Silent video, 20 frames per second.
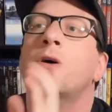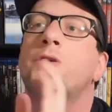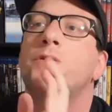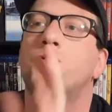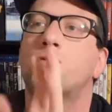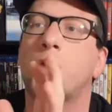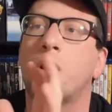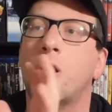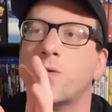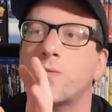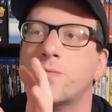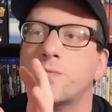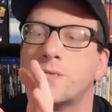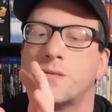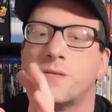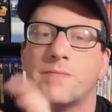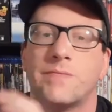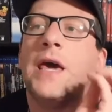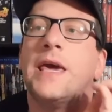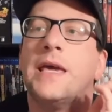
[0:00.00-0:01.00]

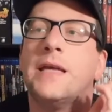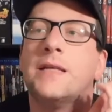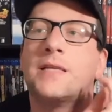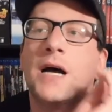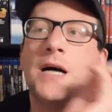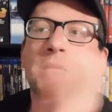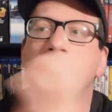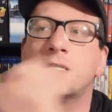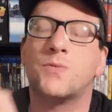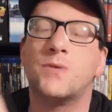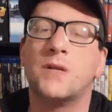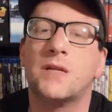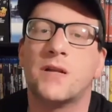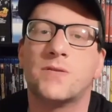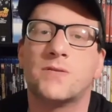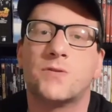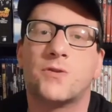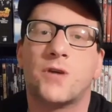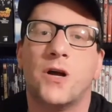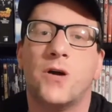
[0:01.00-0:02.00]
drones. He touches one of
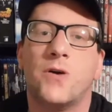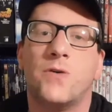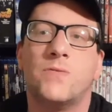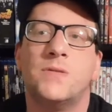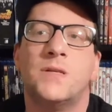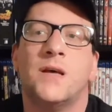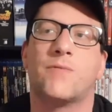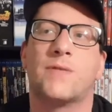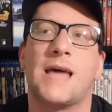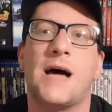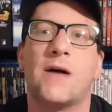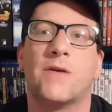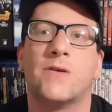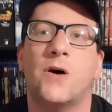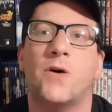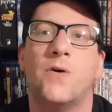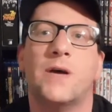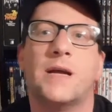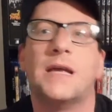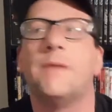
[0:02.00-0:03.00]
those drones without
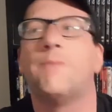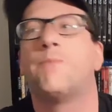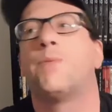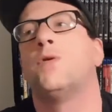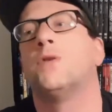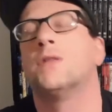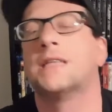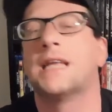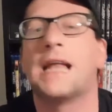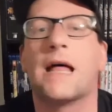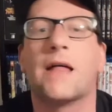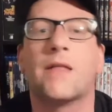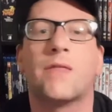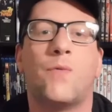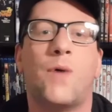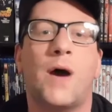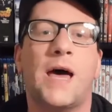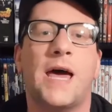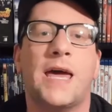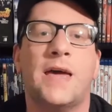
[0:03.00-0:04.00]
knowing, he pulls it out of
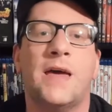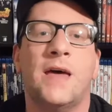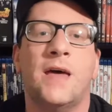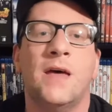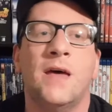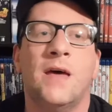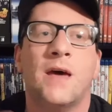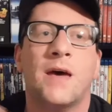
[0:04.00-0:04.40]
the way,